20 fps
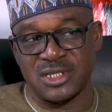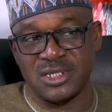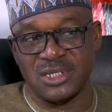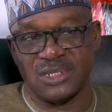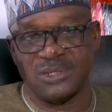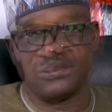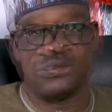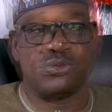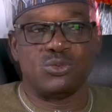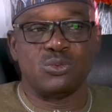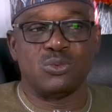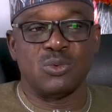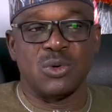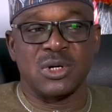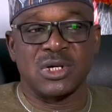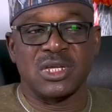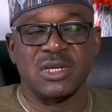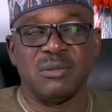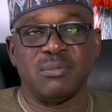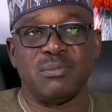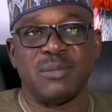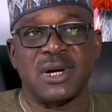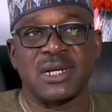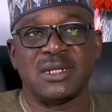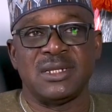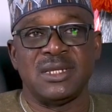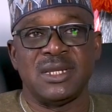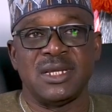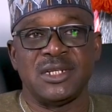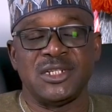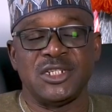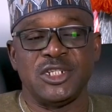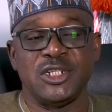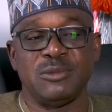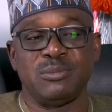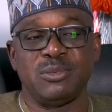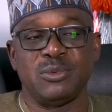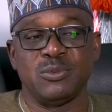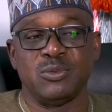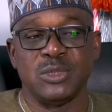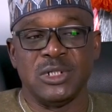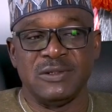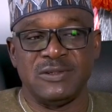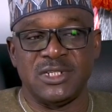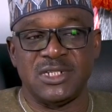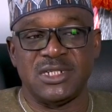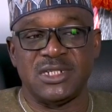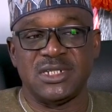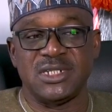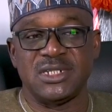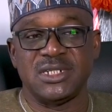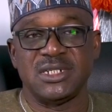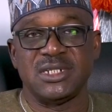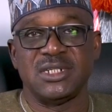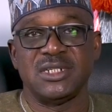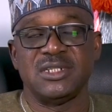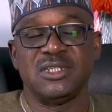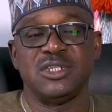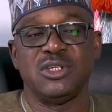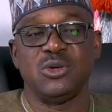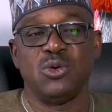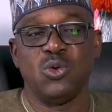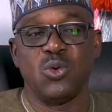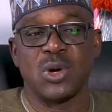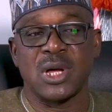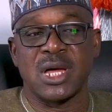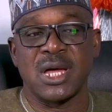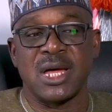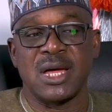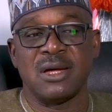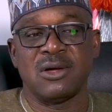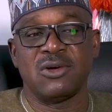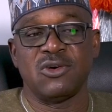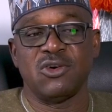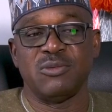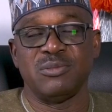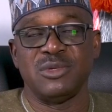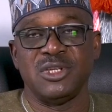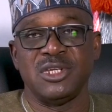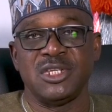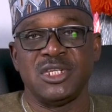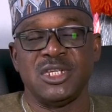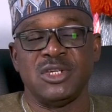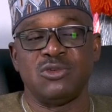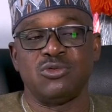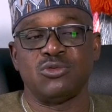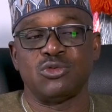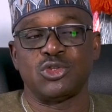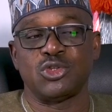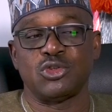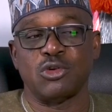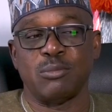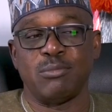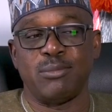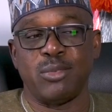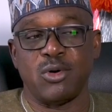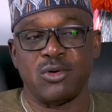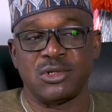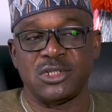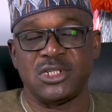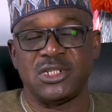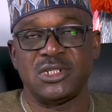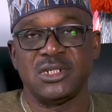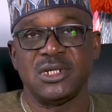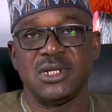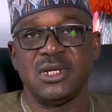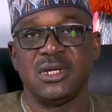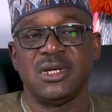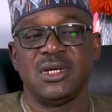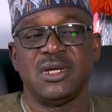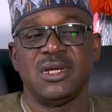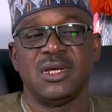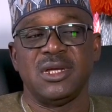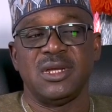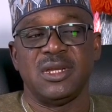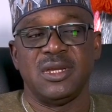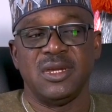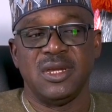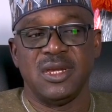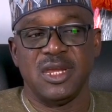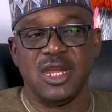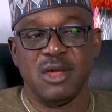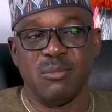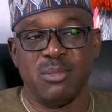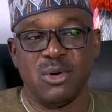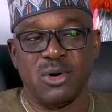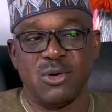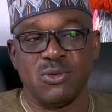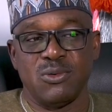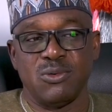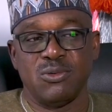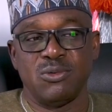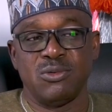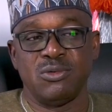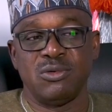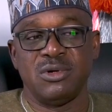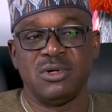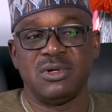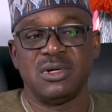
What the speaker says: It is to work in partnership with the local community to support neighborhood